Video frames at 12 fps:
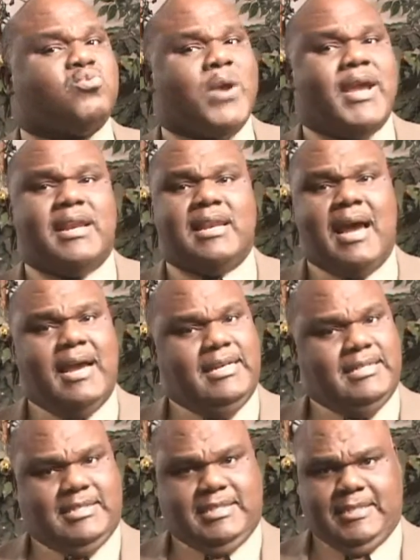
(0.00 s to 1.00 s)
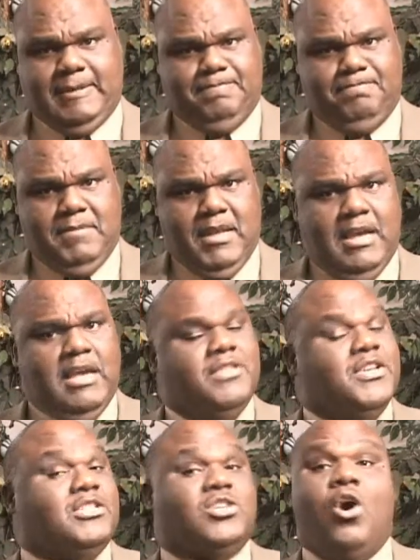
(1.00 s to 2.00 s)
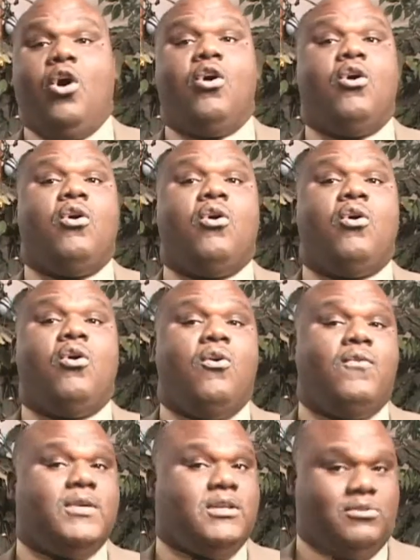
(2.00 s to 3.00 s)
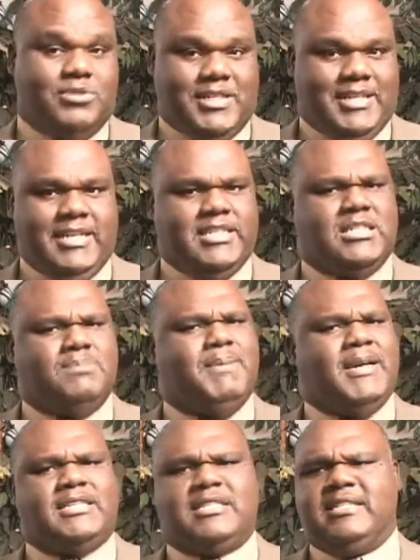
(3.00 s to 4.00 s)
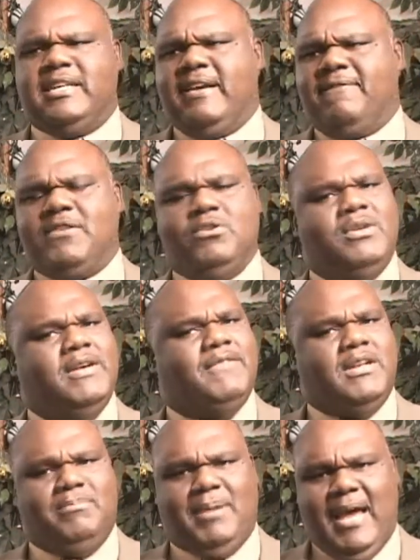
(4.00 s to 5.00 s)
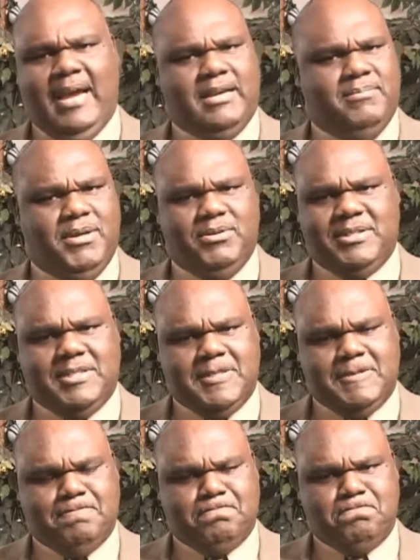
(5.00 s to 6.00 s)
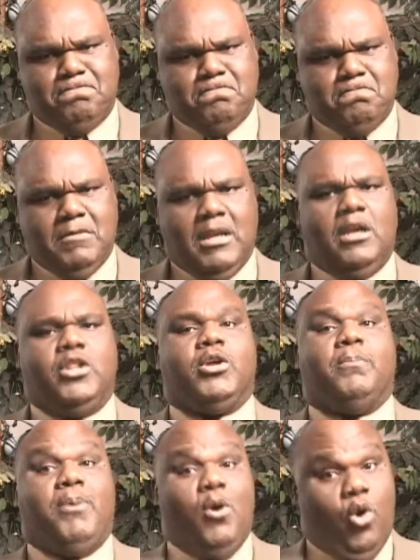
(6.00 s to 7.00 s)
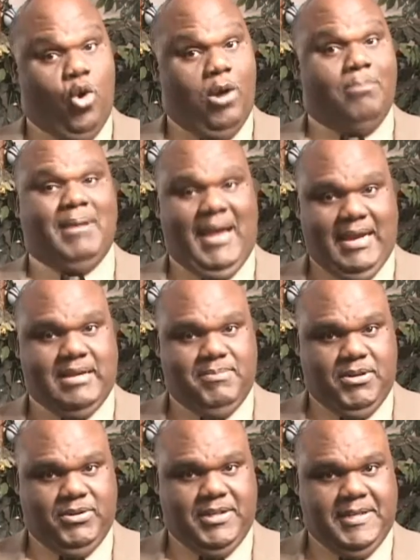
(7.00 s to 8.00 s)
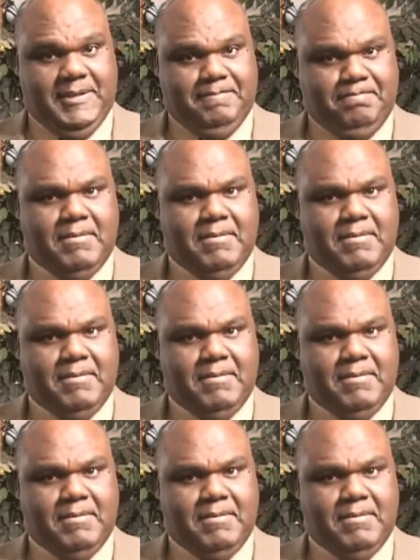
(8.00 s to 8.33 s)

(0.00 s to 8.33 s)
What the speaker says: red lights that's all over your city, especially if you live in the black community, the poor black community,